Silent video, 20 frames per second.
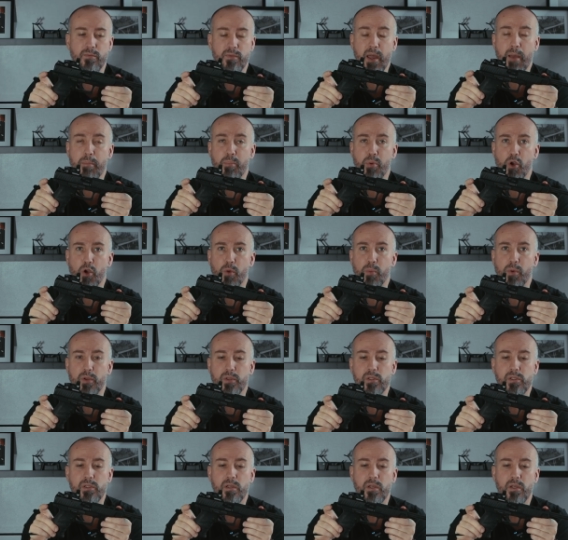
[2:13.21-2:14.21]
that
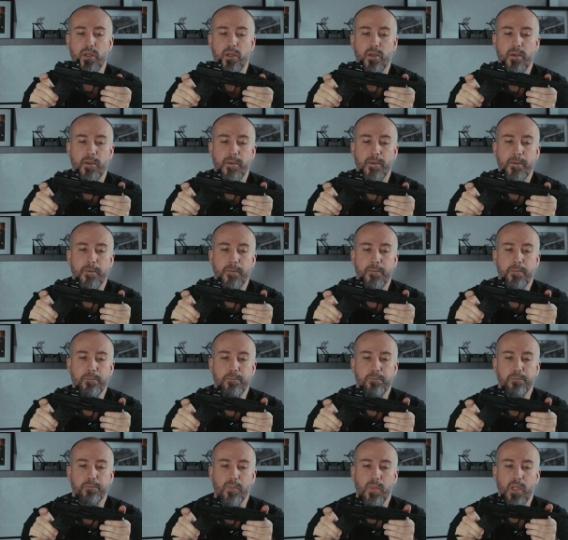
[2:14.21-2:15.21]
purpose.
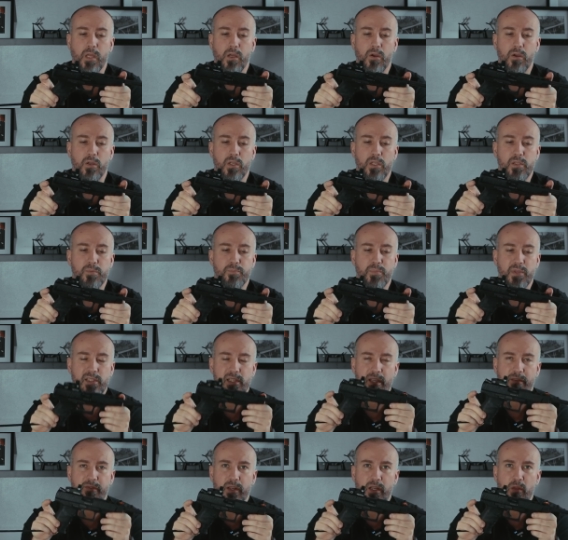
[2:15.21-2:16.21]
I
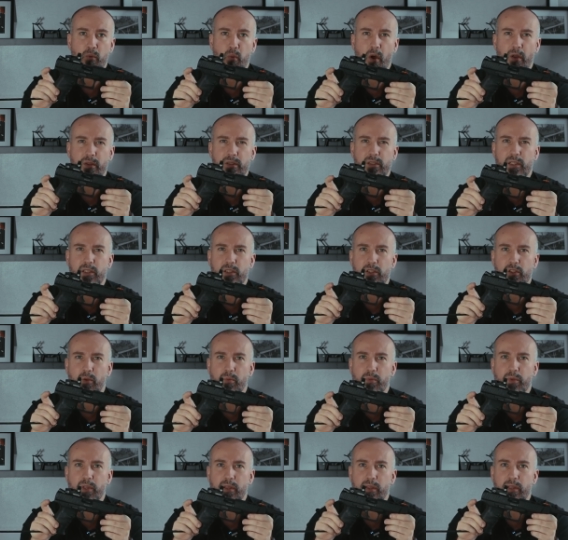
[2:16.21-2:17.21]
specifically wanted
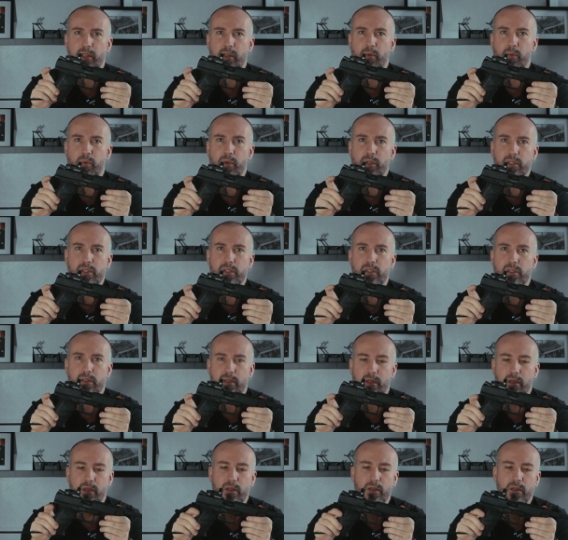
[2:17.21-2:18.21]
something that was
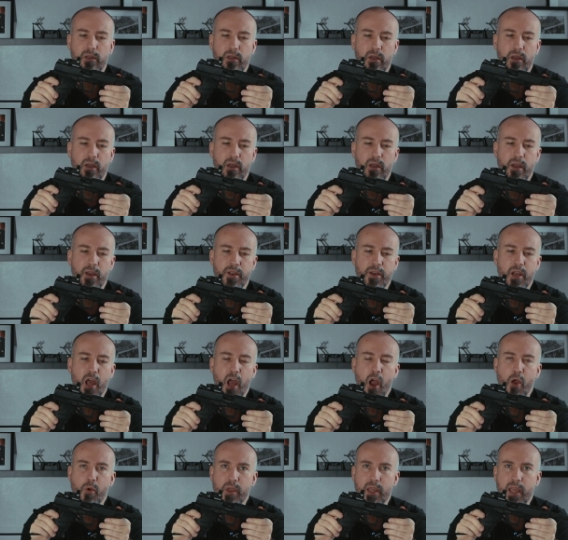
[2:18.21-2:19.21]
an
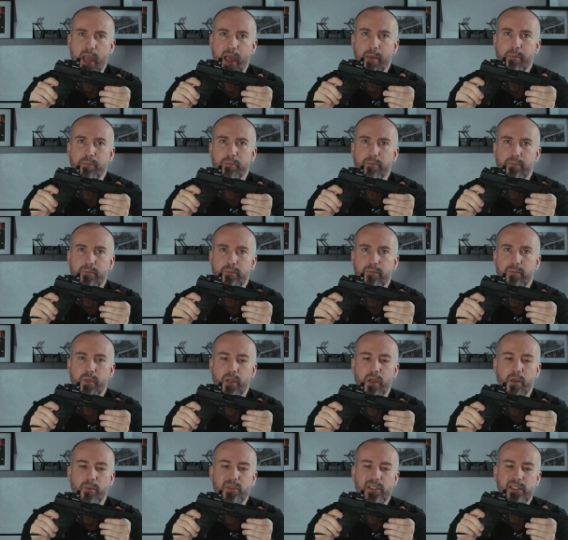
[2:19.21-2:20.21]

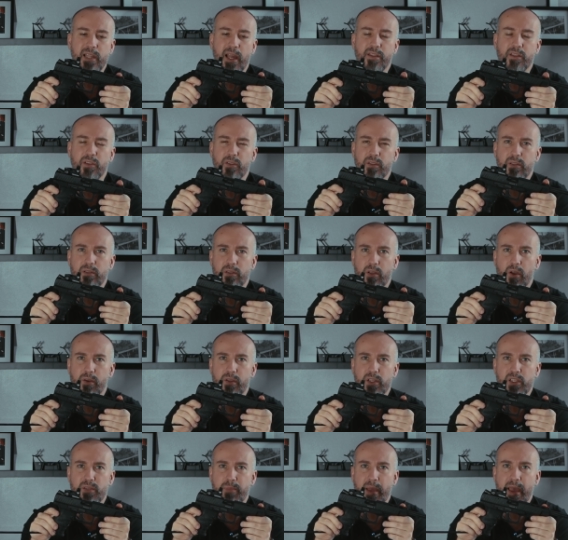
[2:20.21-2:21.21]
OEM standard kind
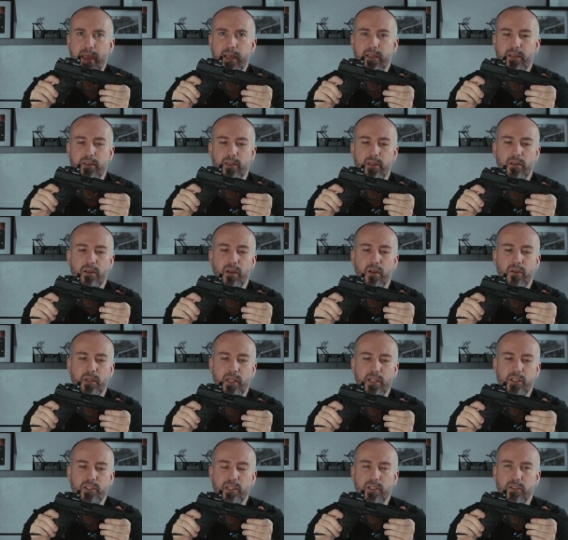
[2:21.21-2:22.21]
of spec that I could
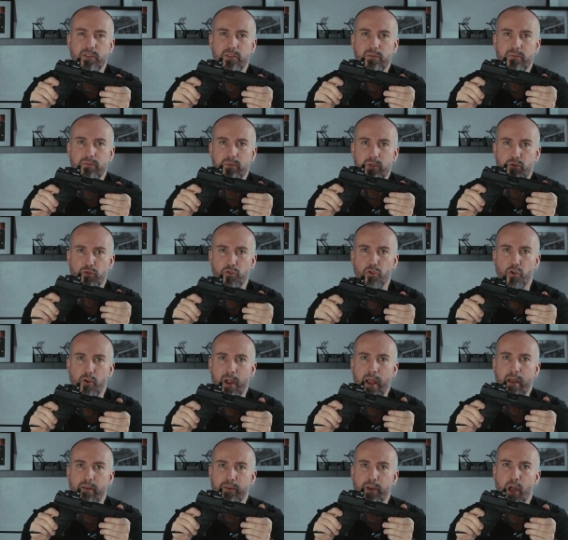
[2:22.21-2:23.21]
literally draw
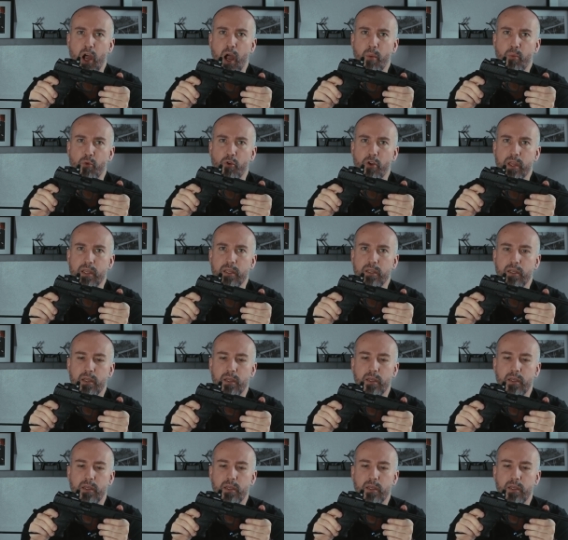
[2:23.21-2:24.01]
out of an armoury,